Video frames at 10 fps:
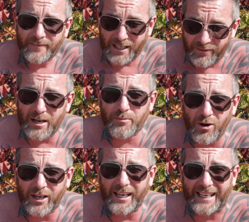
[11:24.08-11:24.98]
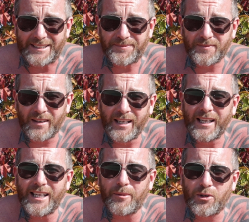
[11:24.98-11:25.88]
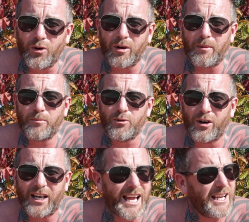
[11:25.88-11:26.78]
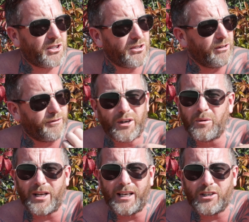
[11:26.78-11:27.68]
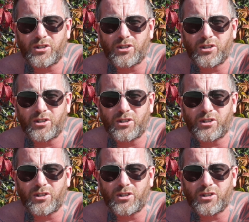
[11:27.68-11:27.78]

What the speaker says: That have had a broken leg. Yet we talk about broken legs so fluently,